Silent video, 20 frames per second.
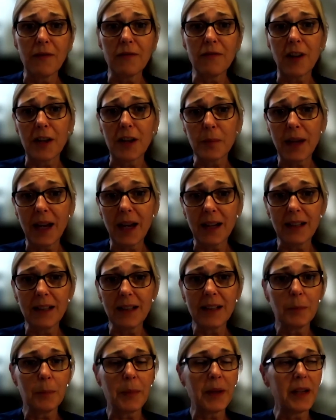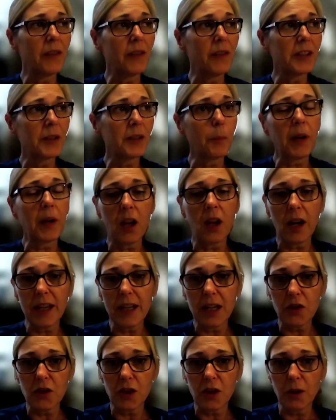In fact, we had a little bit of a supply
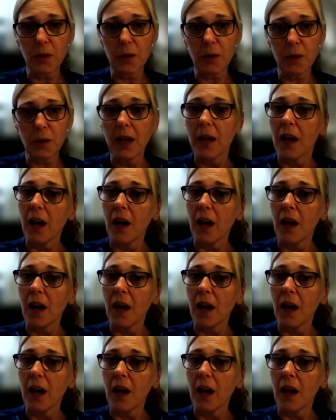issue